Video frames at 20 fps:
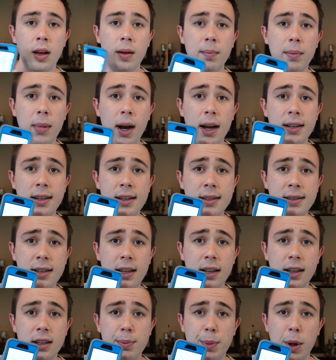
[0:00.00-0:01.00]
My Disney
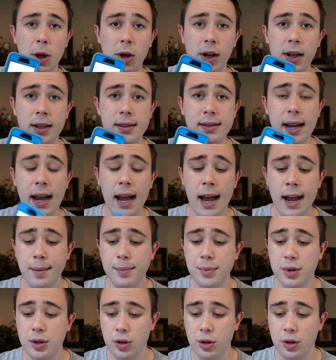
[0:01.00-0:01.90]
Experience app,